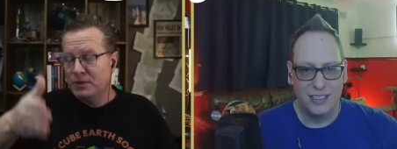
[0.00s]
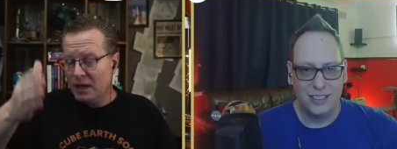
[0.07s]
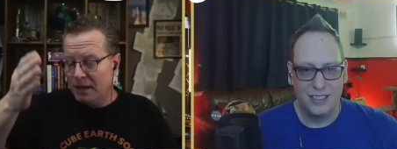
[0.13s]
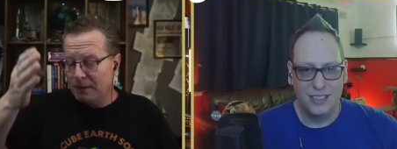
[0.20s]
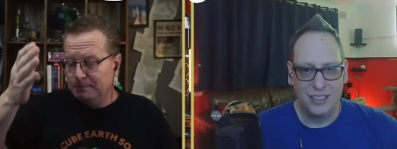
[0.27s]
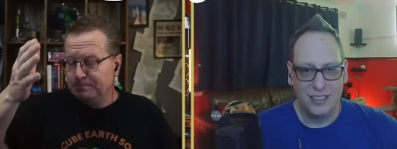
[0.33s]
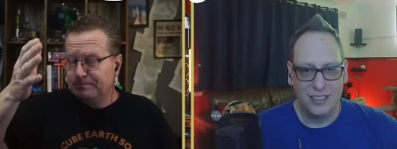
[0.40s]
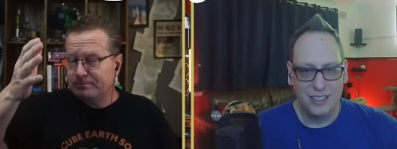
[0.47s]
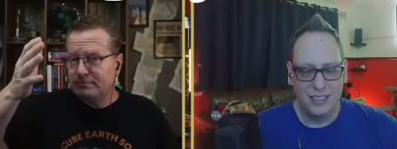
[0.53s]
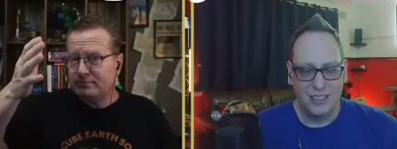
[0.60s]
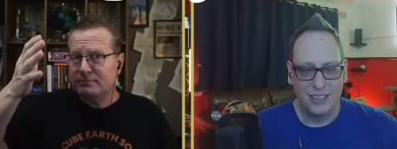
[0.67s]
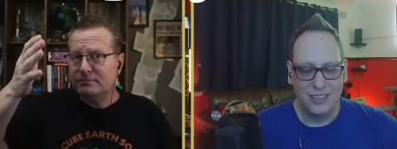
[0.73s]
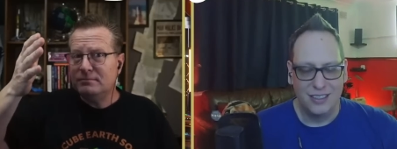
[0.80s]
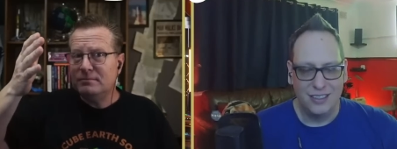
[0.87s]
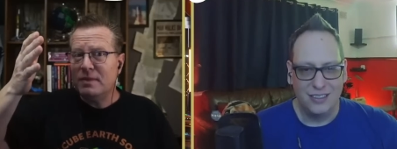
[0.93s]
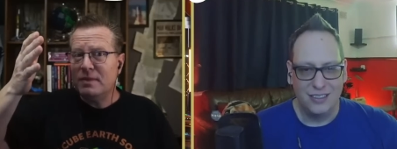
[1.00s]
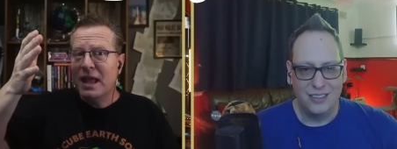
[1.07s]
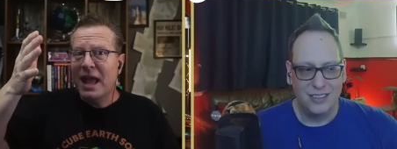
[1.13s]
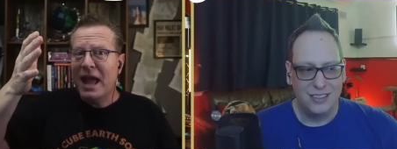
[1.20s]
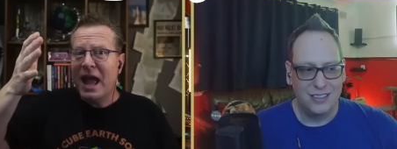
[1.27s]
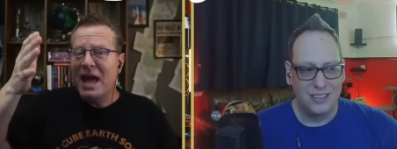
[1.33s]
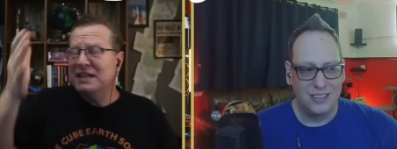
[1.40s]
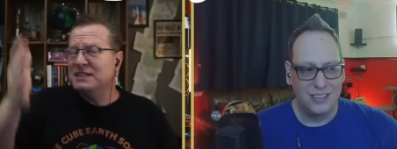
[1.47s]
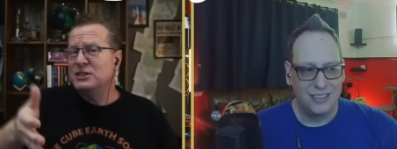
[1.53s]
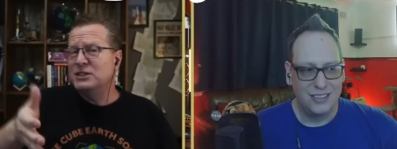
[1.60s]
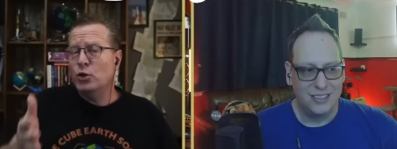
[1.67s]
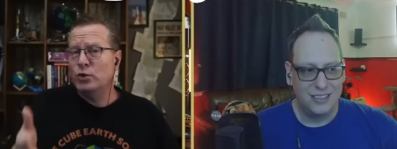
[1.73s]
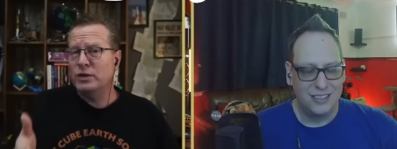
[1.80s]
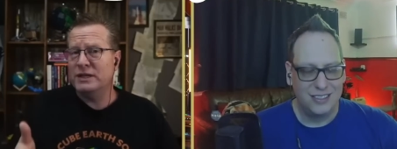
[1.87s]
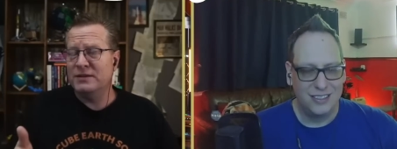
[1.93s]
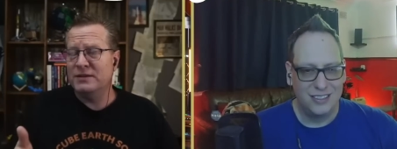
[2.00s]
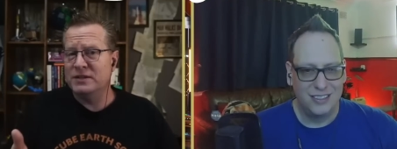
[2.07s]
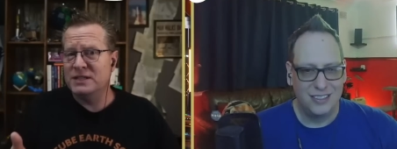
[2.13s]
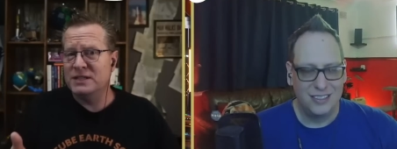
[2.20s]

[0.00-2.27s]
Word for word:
Speaker 1: Um, and it's a totally different